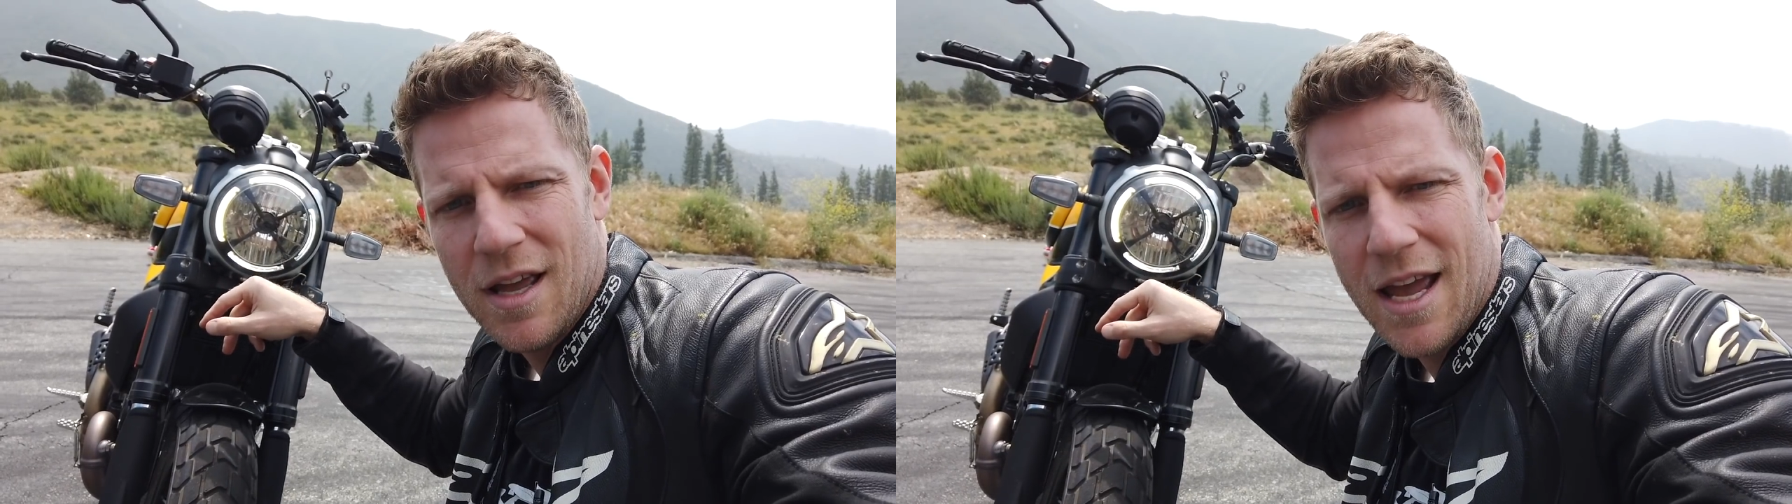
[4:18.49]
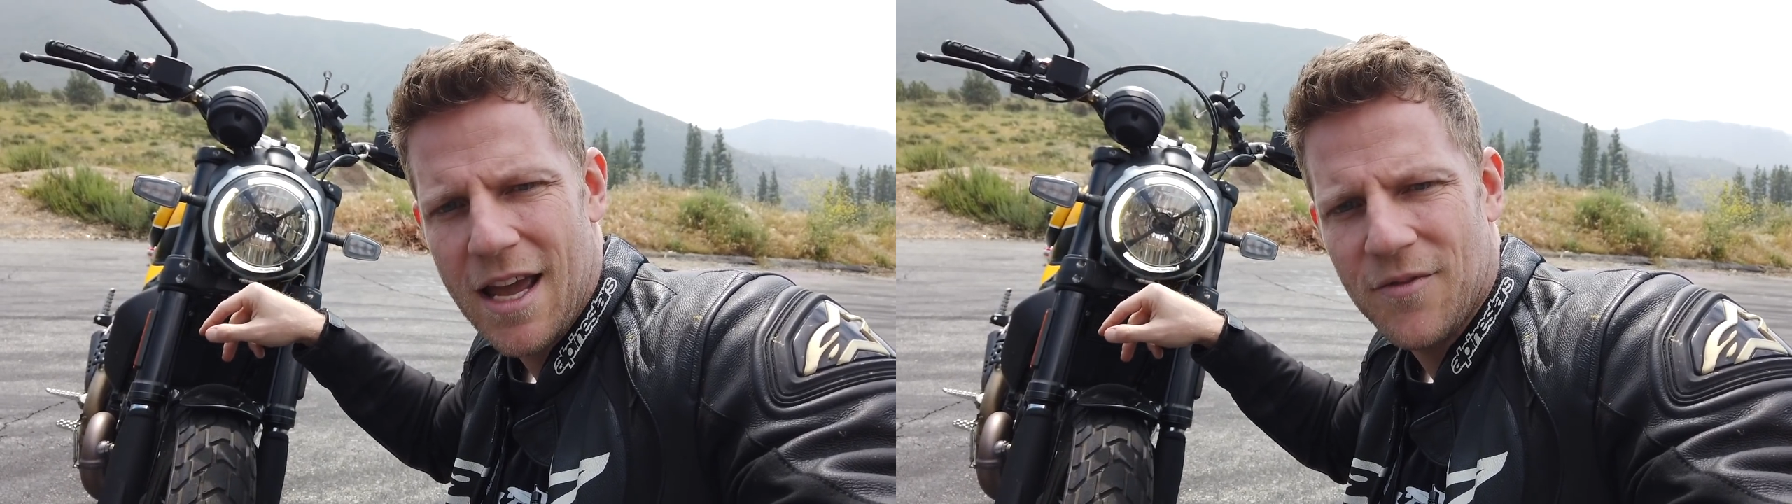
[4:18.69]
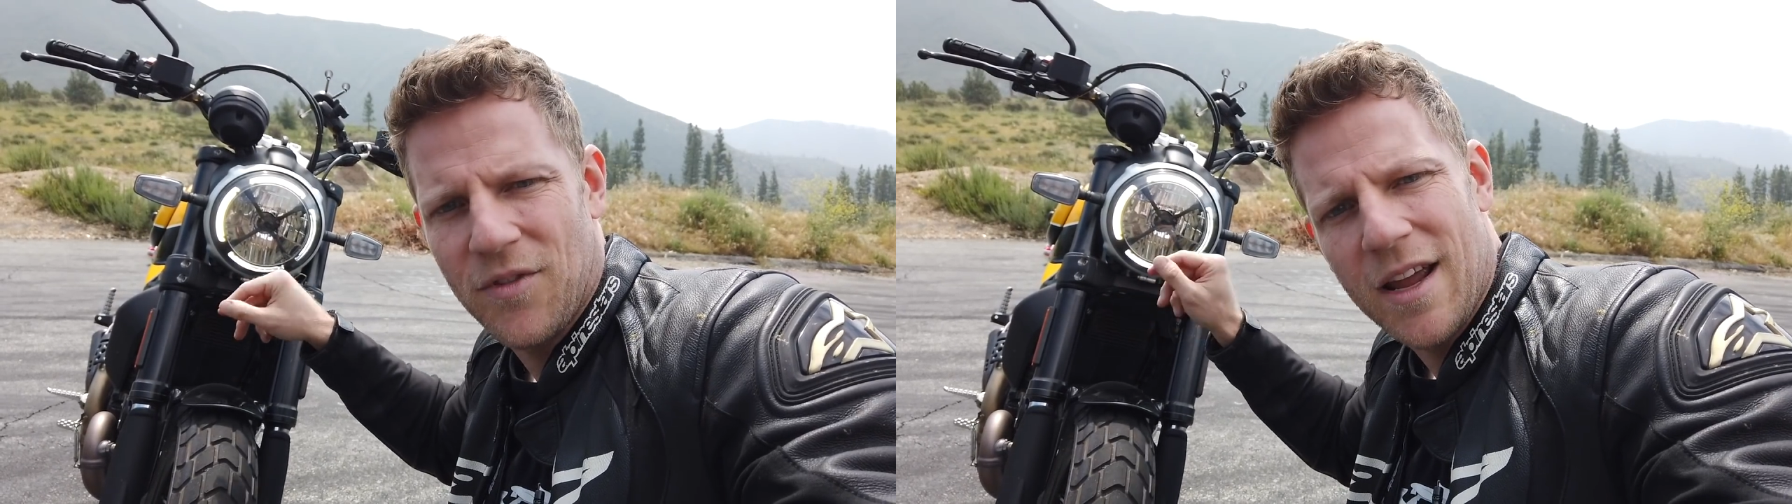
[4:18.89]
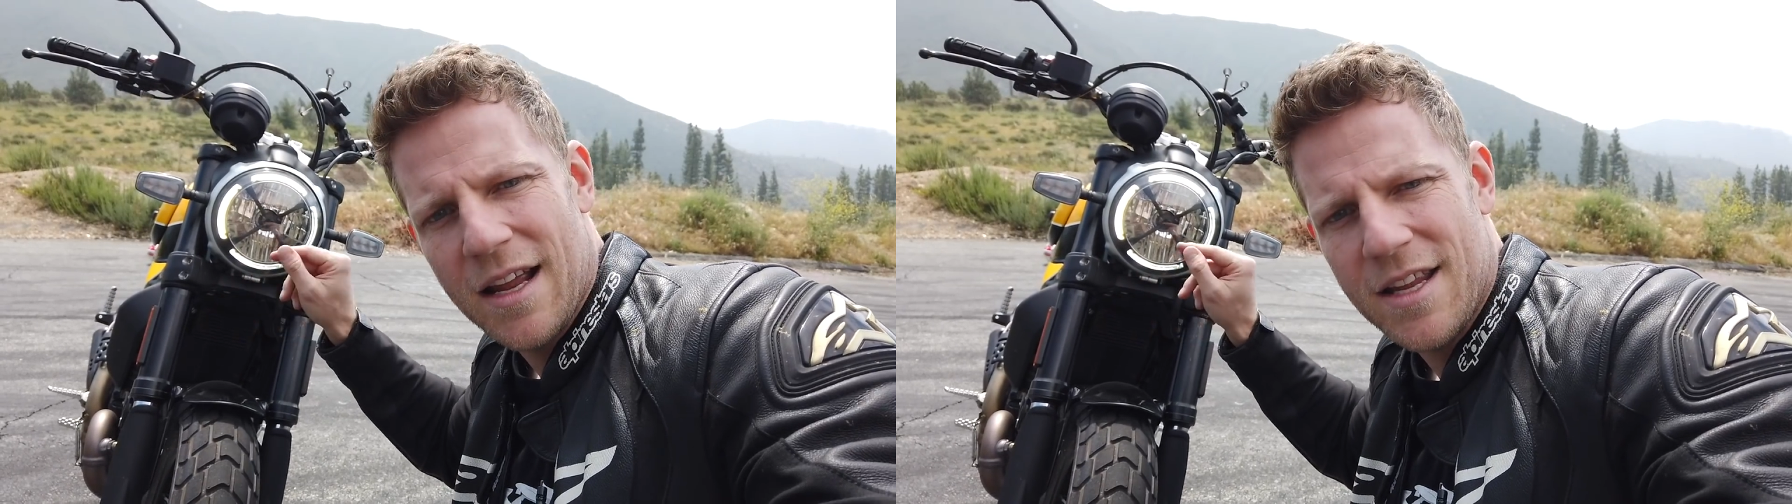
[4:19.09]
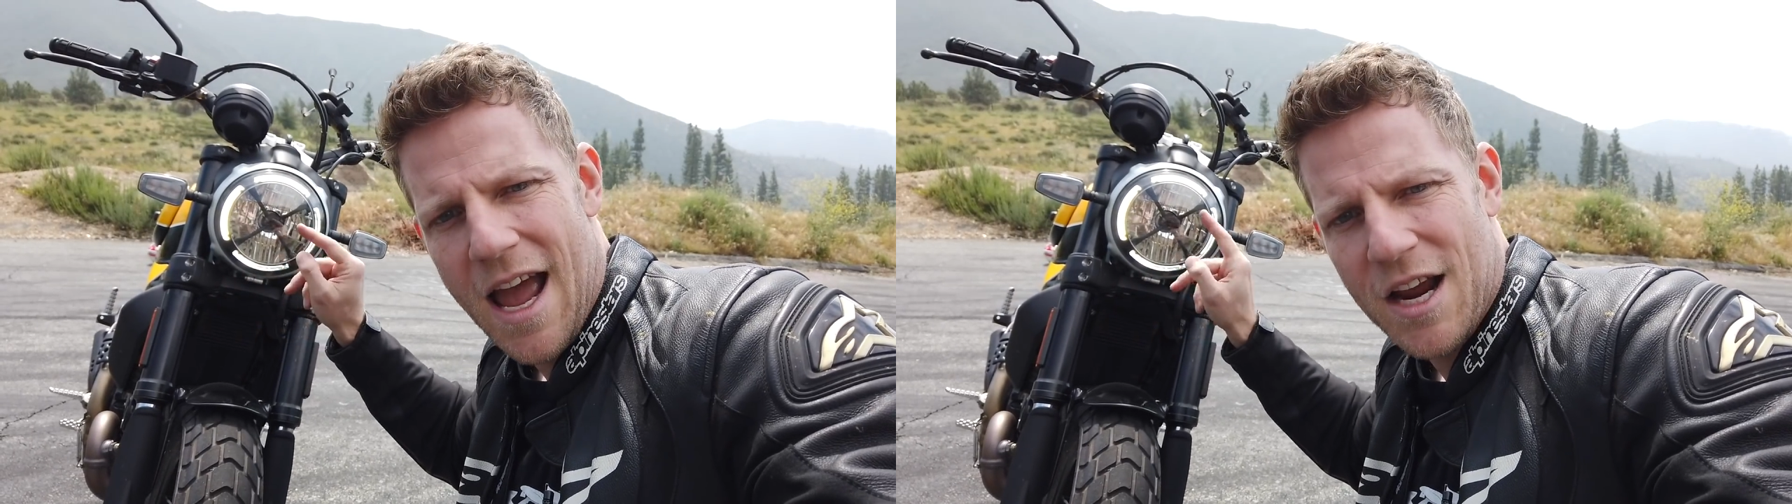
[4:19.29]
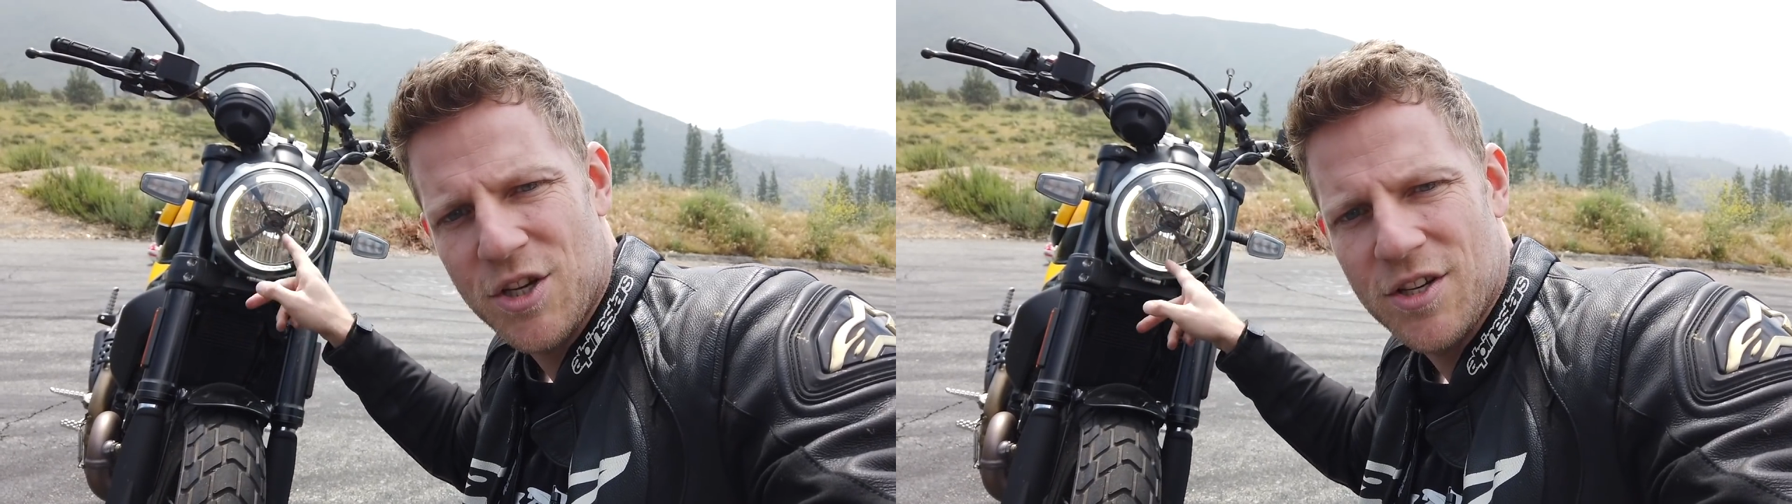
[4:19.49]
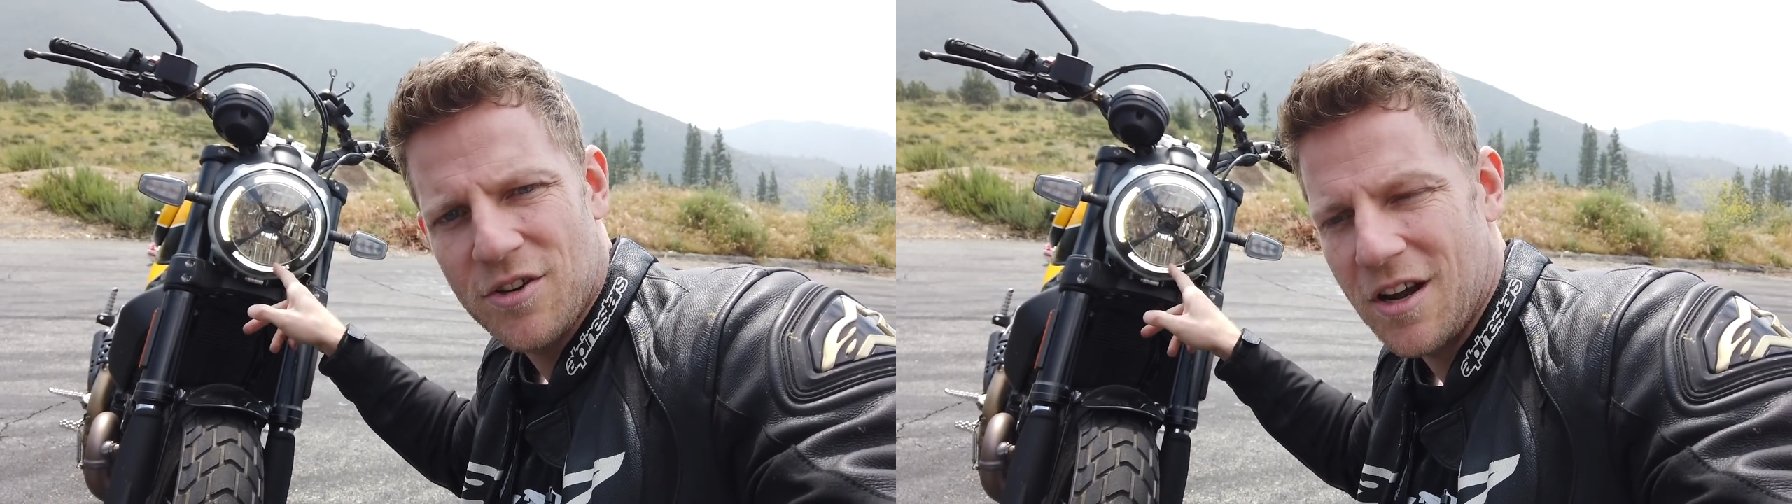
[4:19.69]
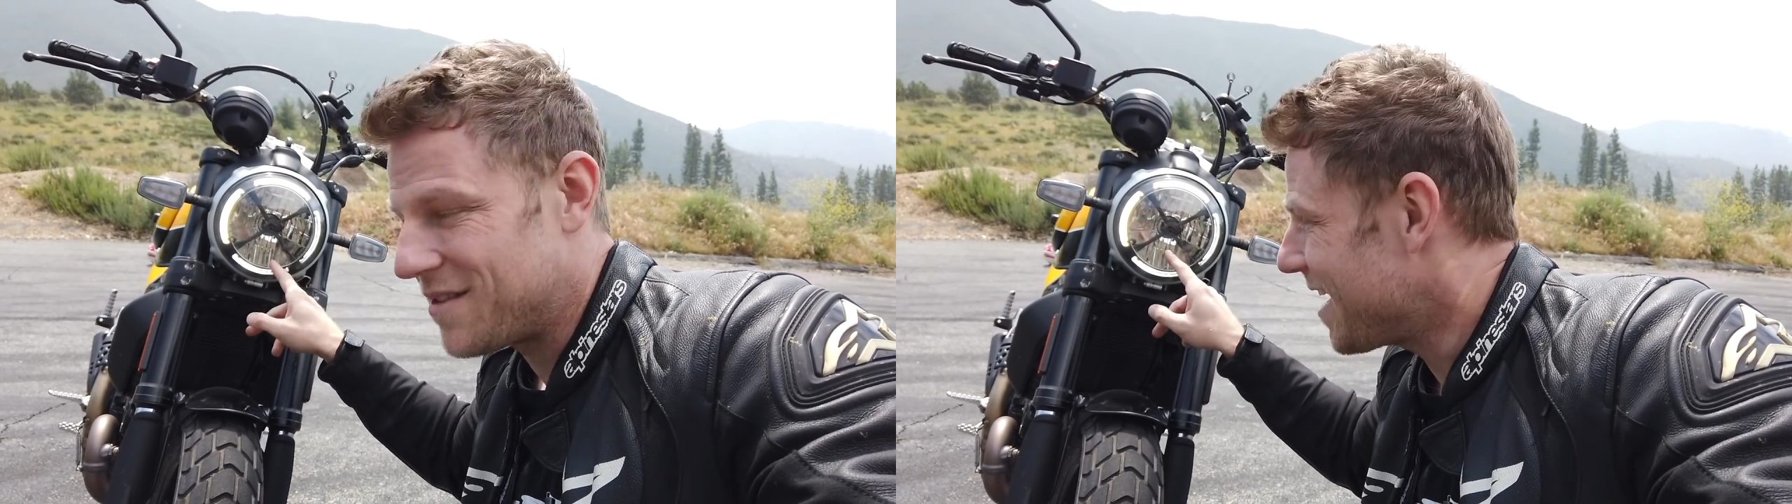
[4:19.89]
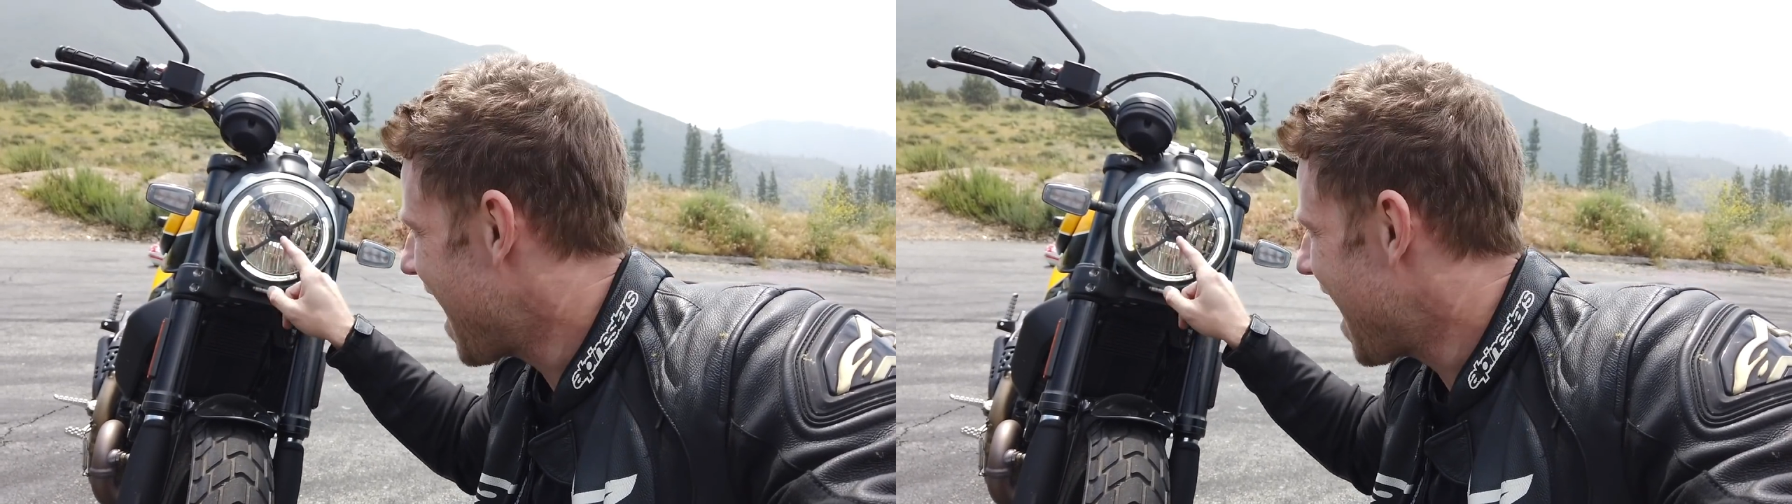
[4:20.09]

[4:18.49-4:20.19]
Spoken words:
and forget to actually turn on the